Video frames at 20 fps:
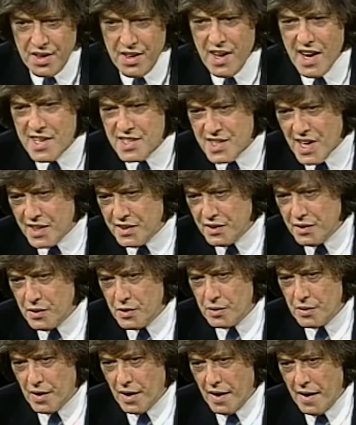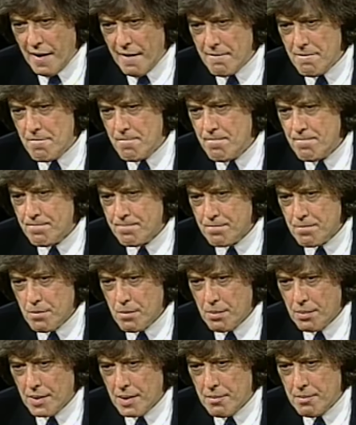Yes, I do, um,
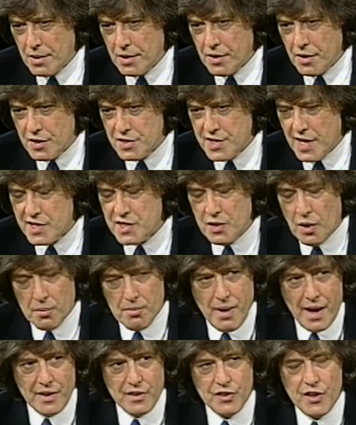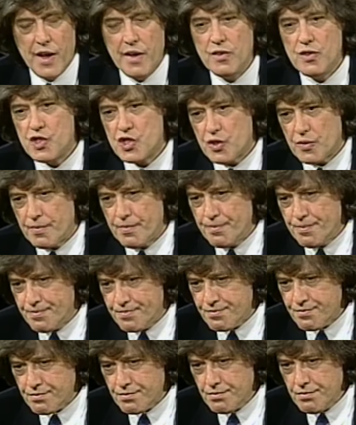because that's not my intention.
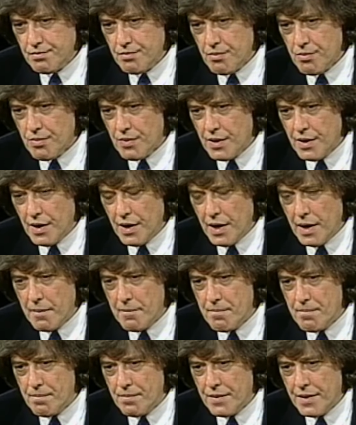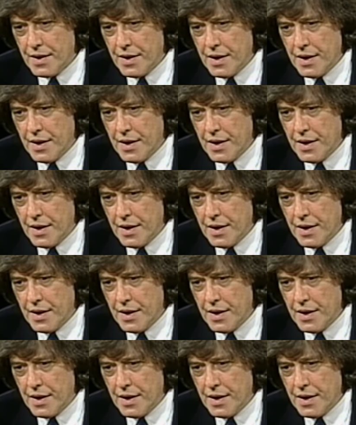Um,